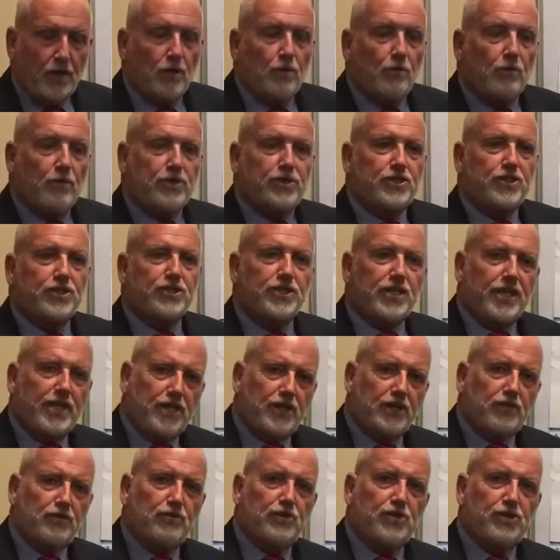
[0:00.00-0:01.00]
which is
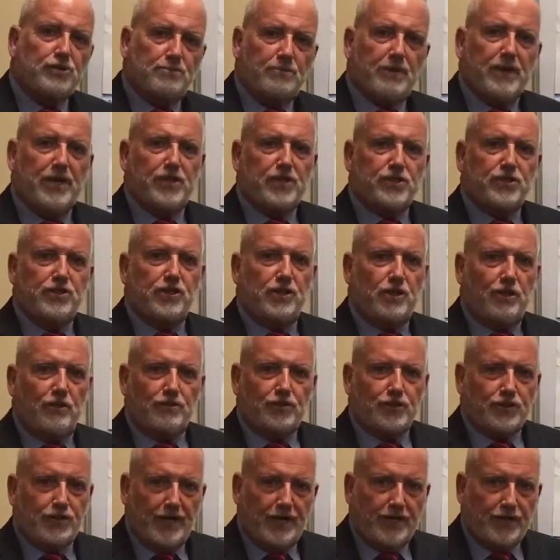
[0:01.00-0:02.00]
interest-based
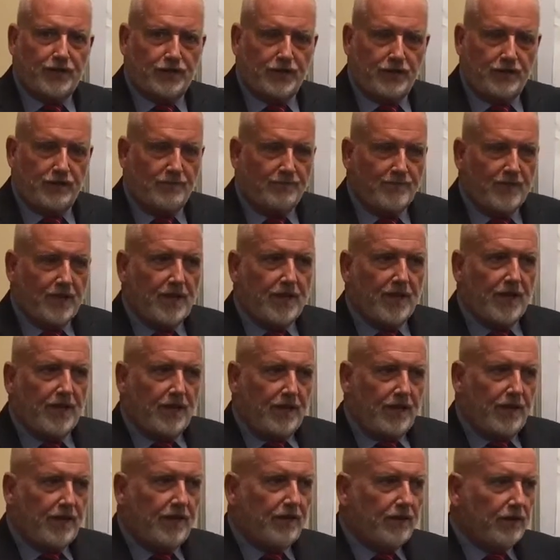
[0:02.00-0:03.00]
negotiation.
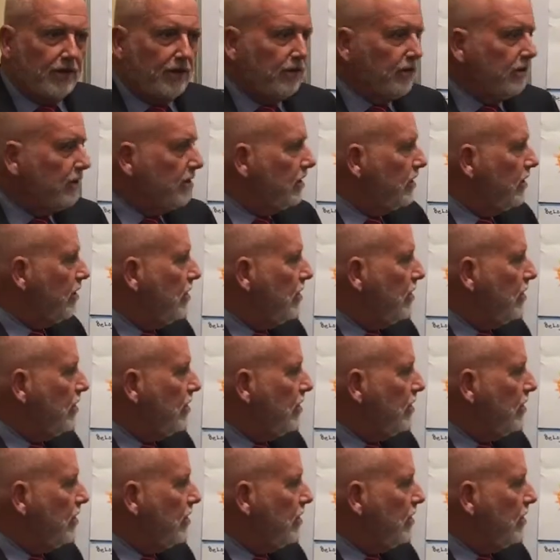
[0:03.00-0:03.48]
Here,